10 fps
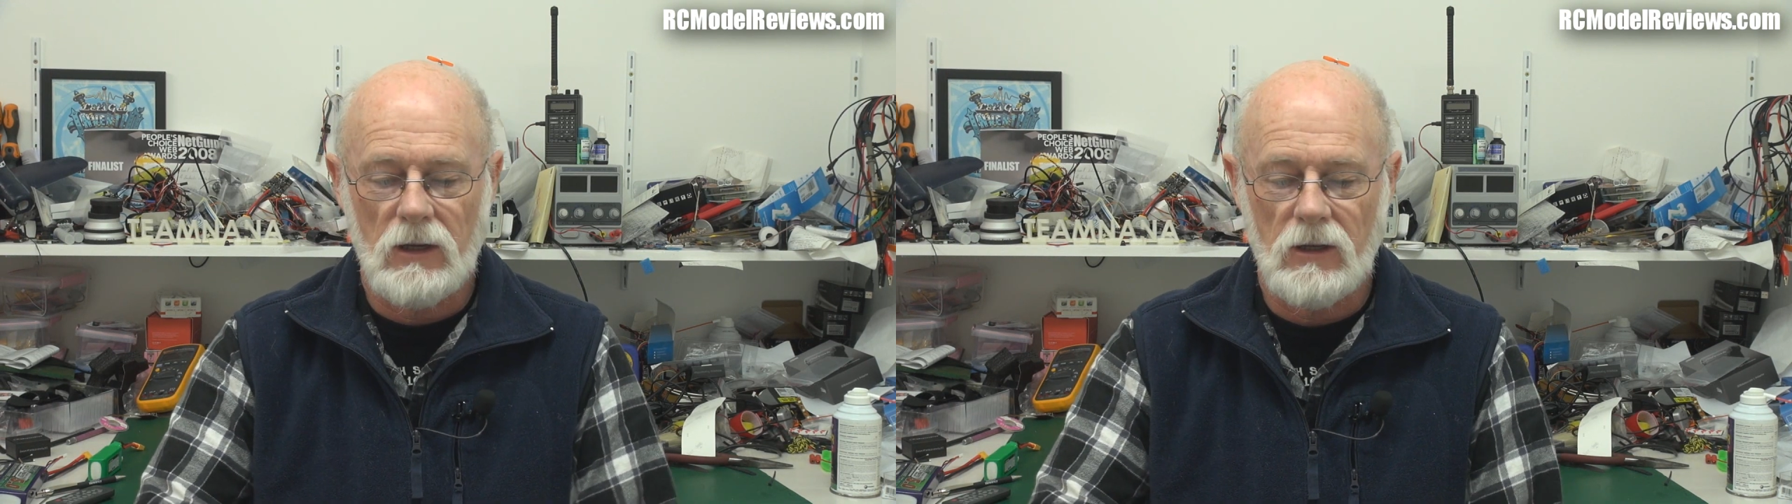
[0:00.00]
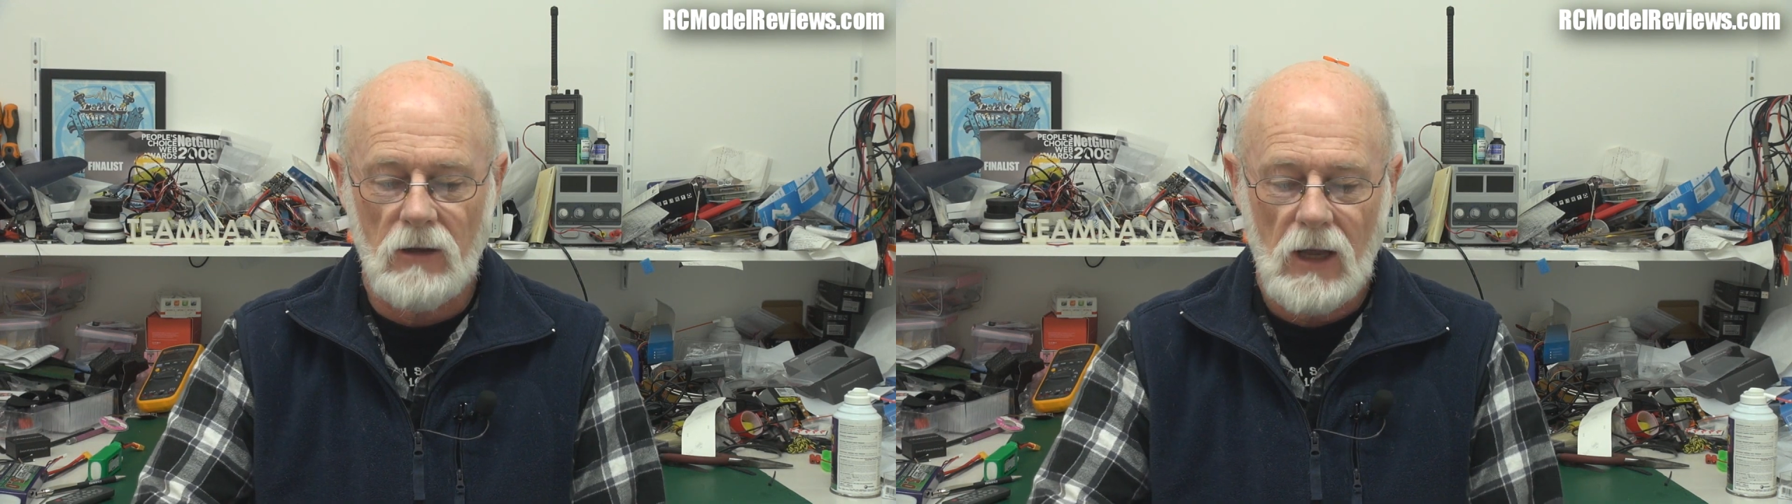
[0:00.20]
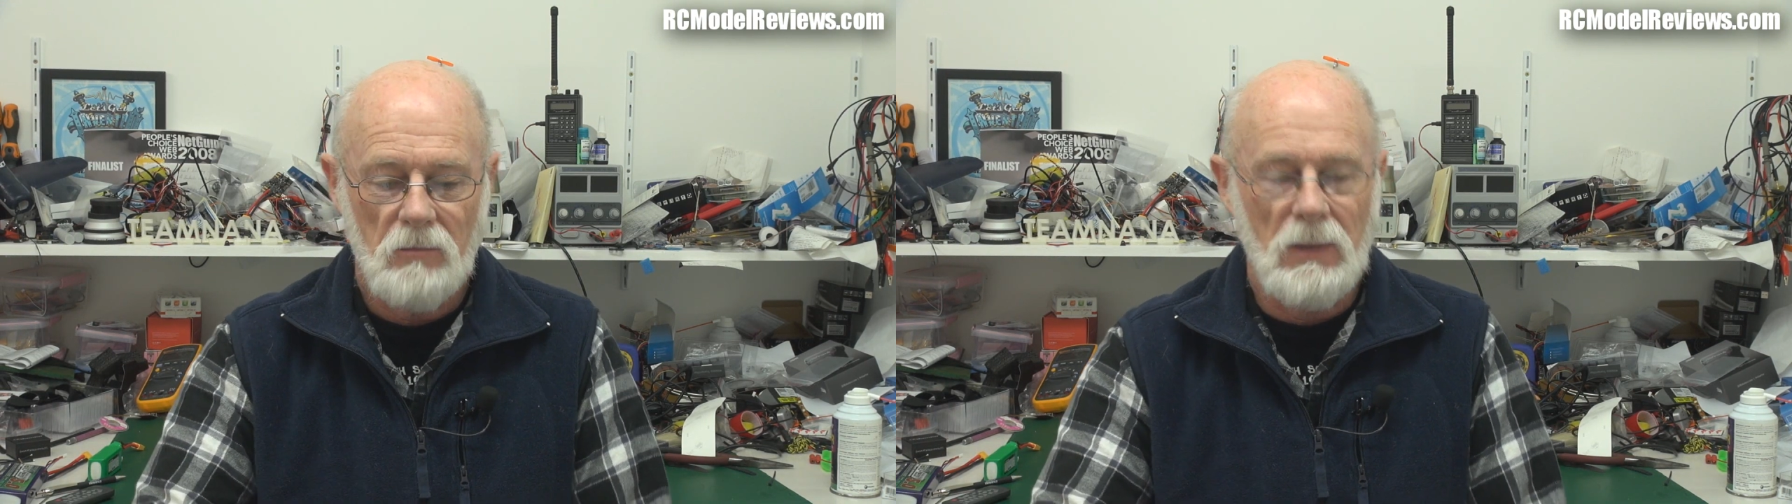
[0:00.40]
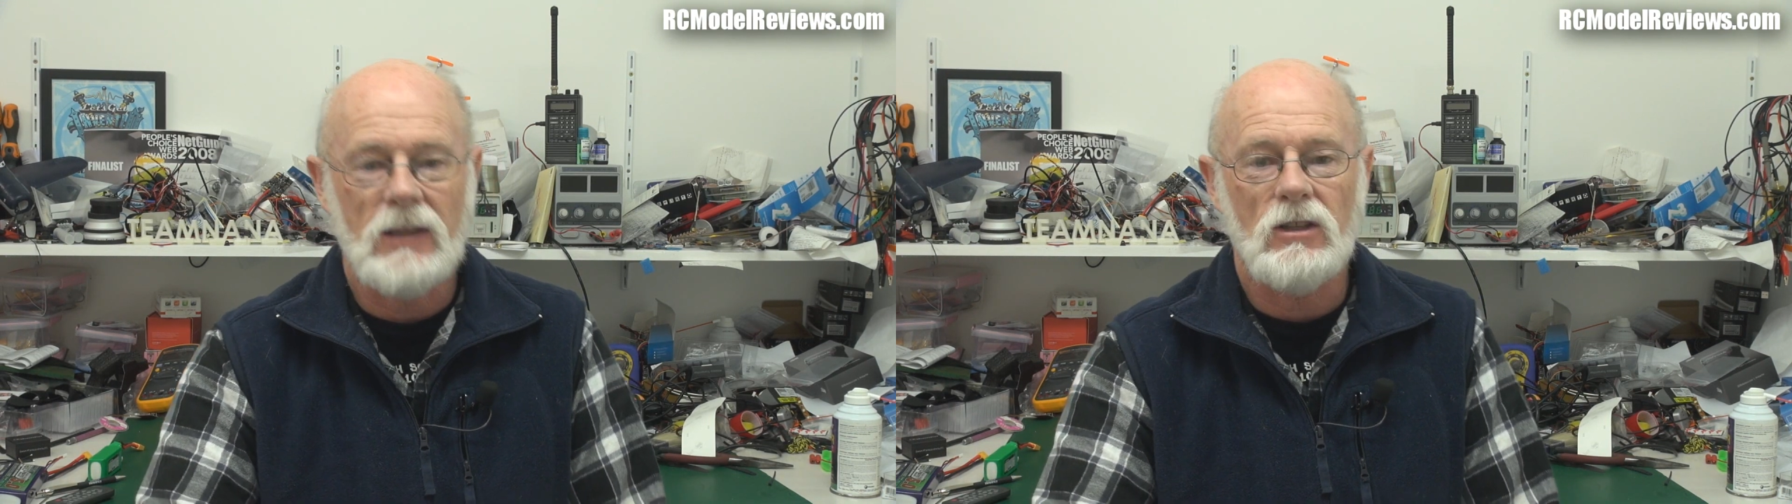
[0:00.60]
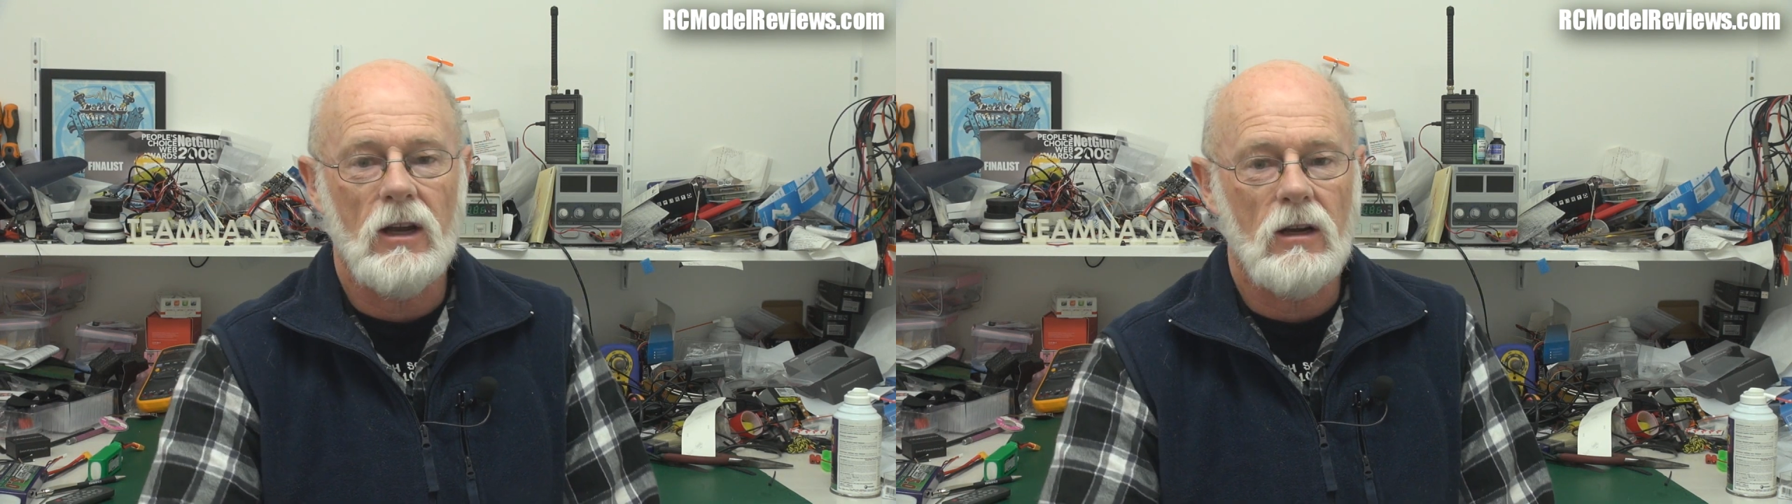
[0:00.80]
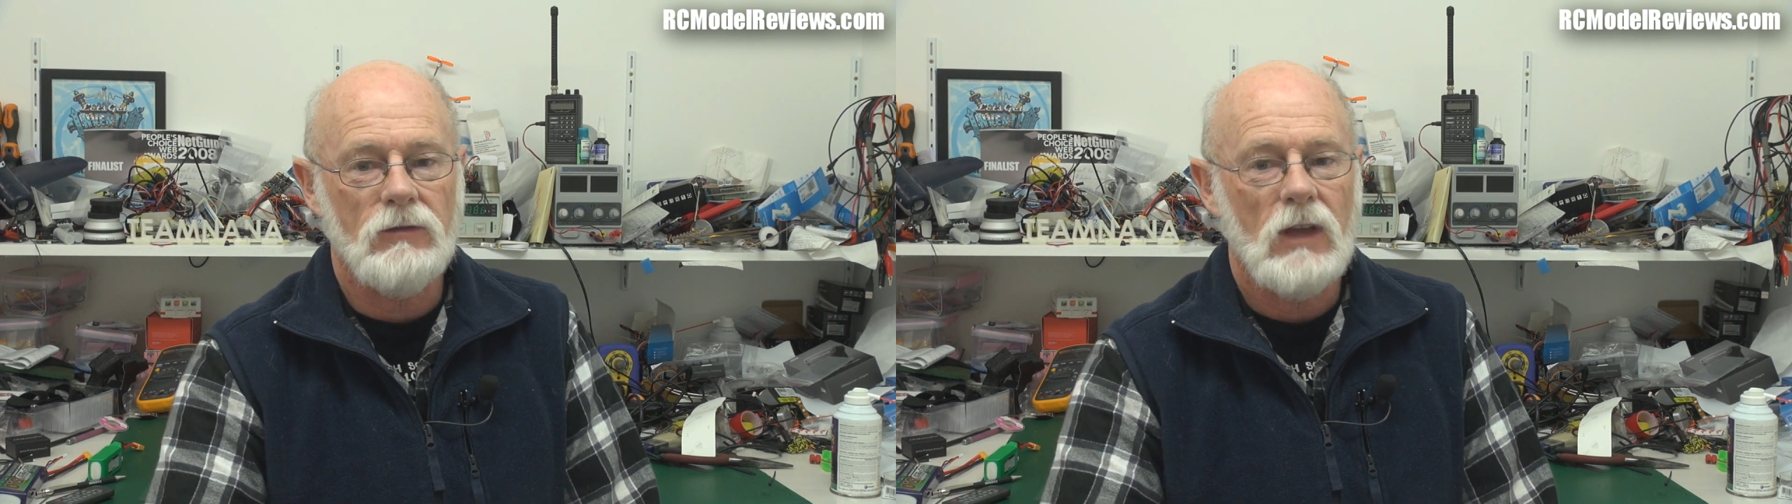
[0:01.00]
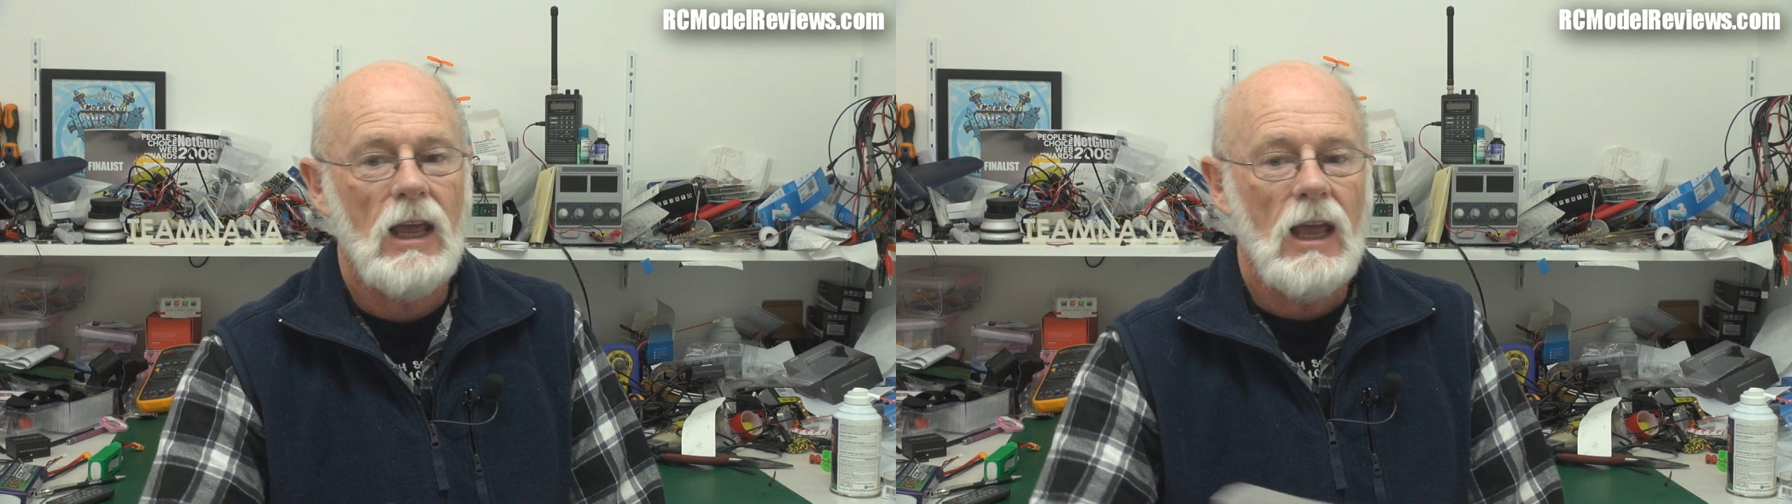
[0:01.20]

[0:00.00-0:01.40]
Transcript: little backside off.